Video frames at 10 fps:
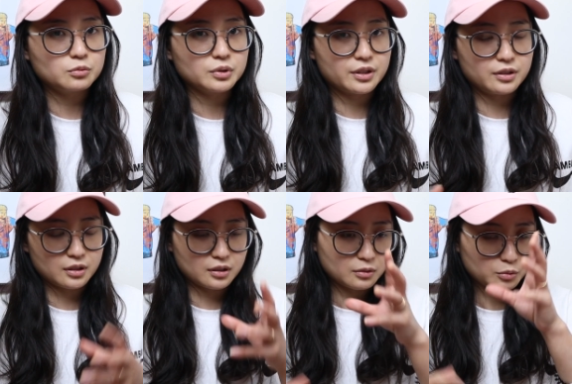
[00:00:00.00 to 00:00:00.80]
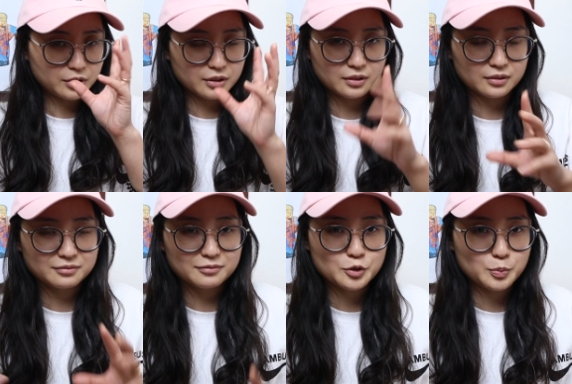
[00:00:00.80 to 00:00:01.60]
with the
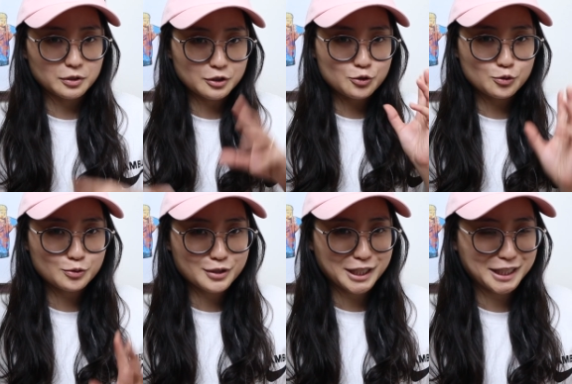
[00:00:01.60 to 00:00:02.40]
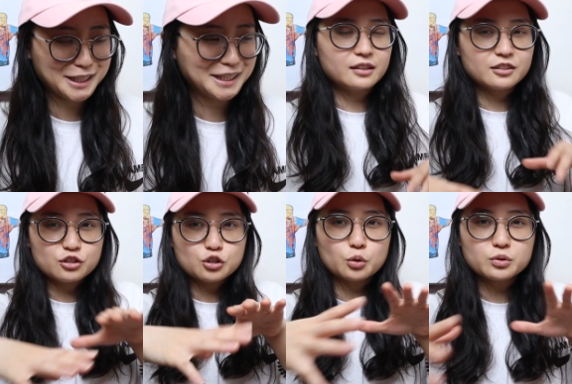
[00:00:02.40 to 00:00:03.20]
spirit juice. And the
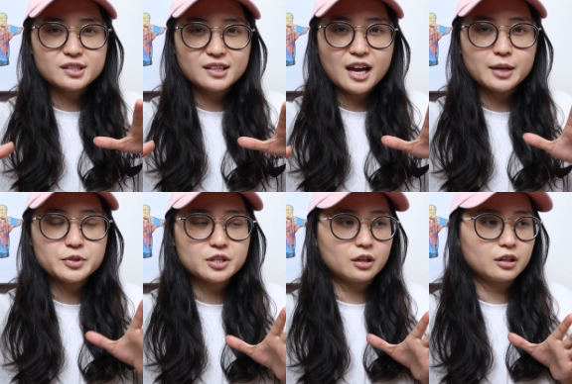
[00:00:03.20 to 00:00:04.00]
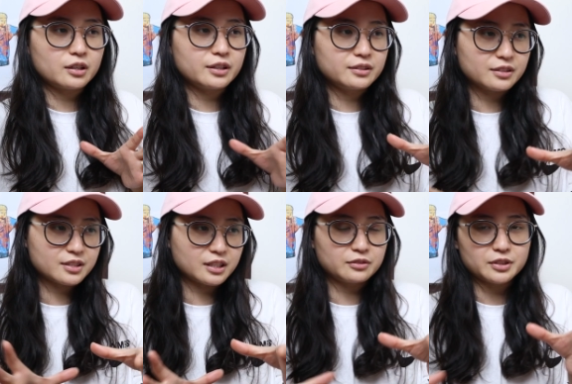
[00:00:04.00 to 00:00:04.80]
stone slabs are in
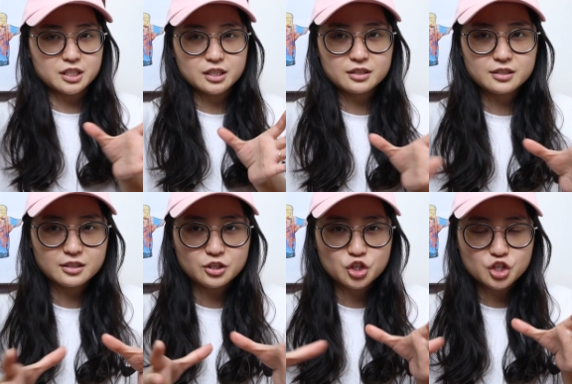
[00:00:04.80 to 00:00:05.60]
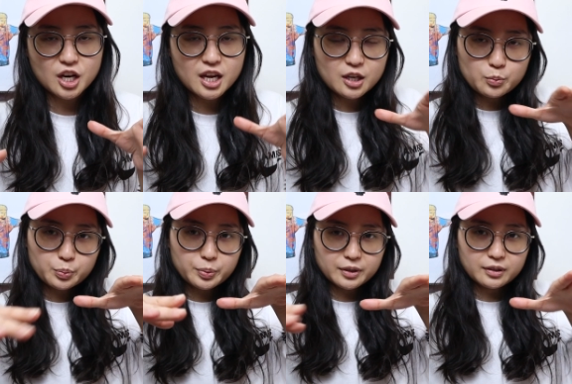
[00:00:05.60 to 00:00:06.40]
this kind of a disc
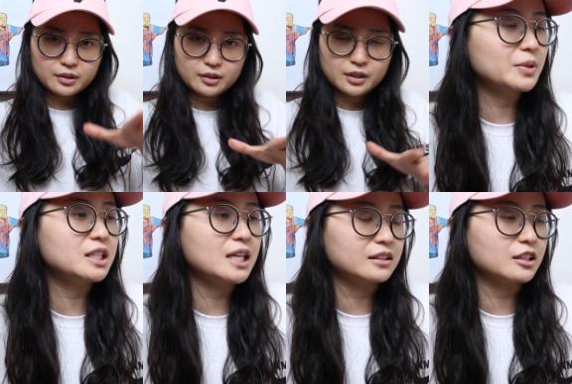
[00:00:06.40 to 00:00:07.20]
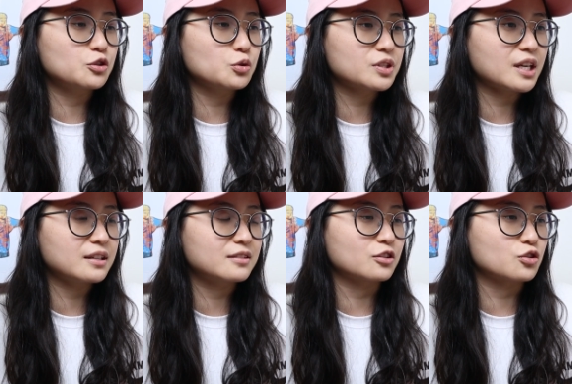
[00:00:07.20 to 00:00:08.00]
shape. I mean, yeah, they do say
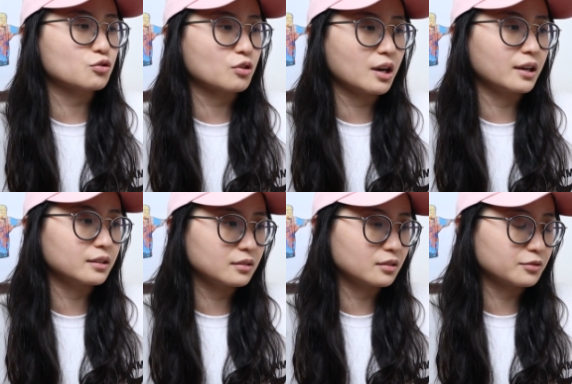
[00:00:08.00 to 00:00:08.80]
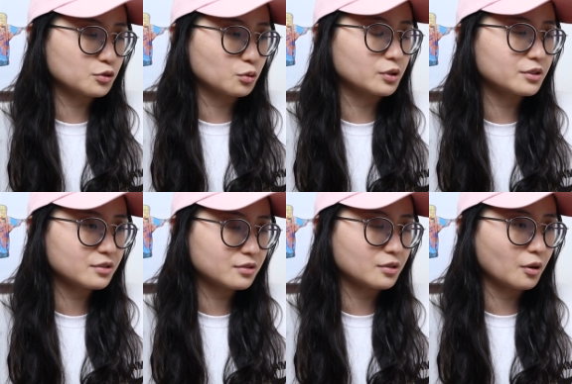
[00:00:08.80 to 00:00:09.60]
it's a shrine of sorts,
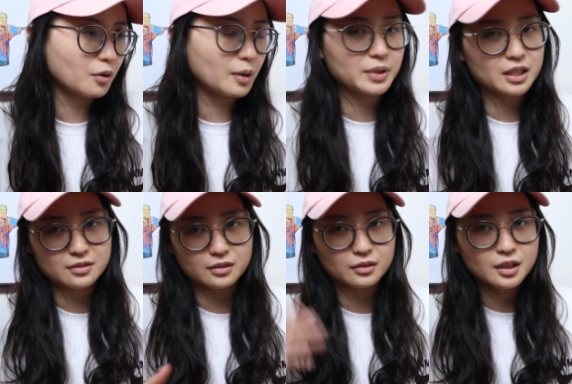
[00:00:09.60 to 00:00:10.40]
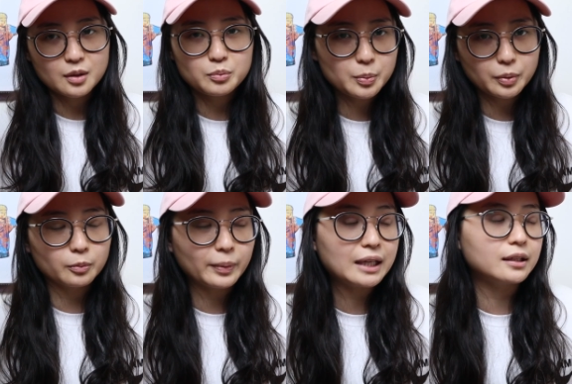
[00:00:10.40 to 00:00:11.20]
so I'm guessing
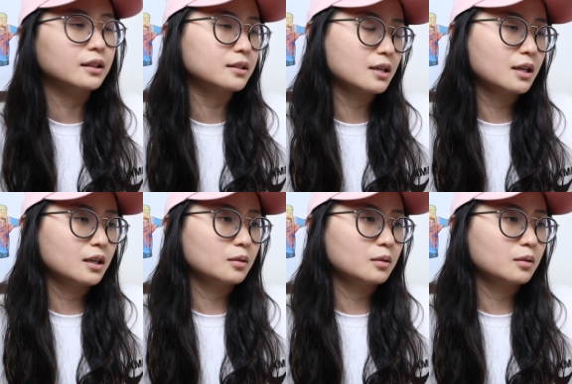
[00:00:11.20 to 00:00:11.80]
people made it,